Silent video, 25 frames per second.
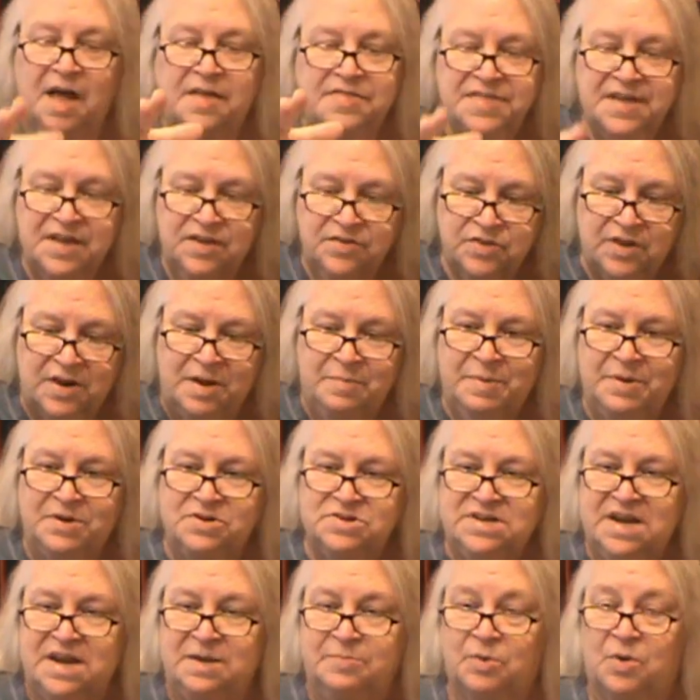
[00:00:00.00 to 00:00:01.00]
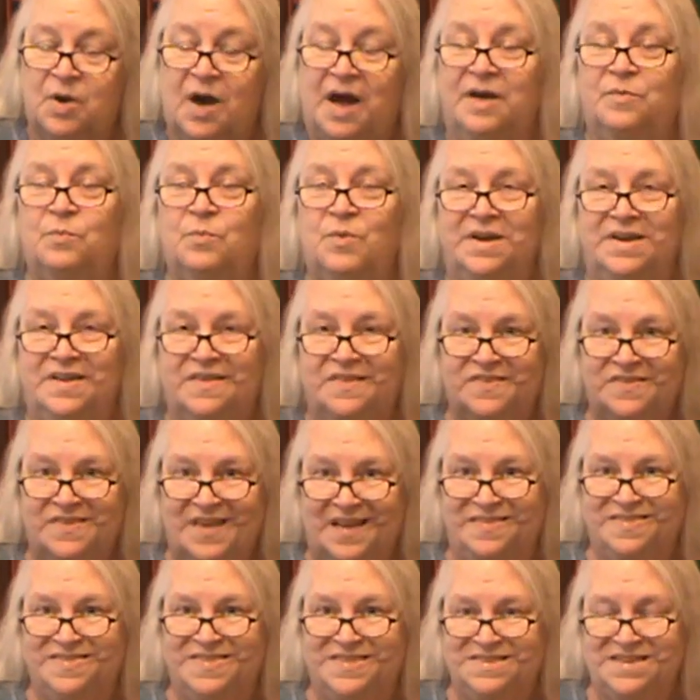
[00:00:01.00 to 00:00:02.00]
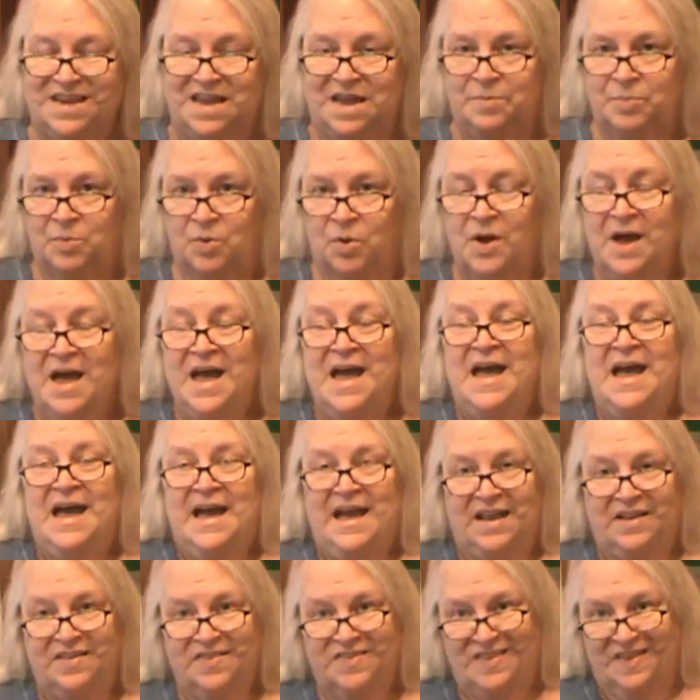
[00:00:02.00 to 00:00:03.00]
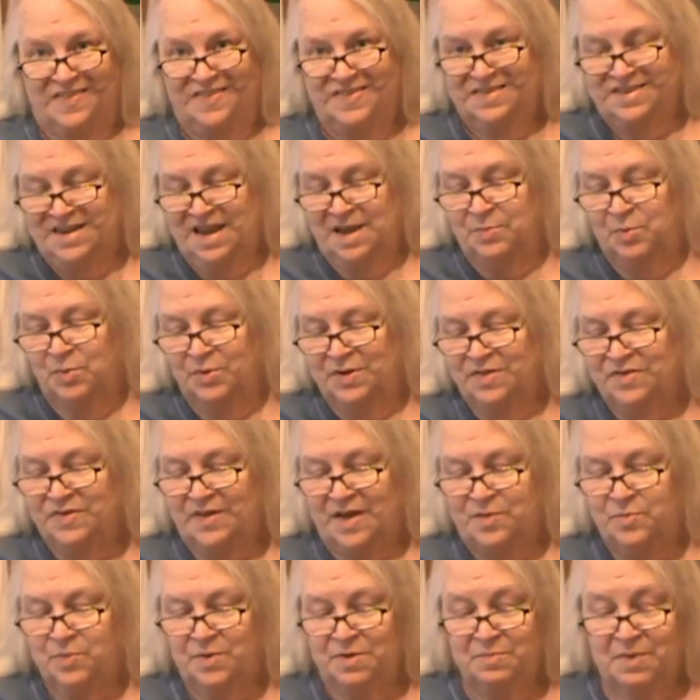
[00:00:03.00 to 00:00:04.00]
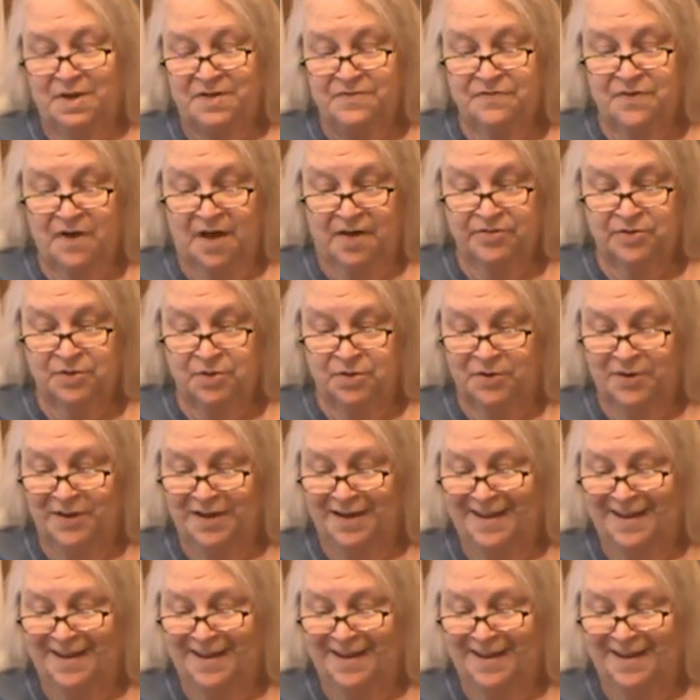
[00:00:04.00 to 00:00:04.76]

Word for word: things on a bare table. I want to set the table. It set the table. It's like when my father,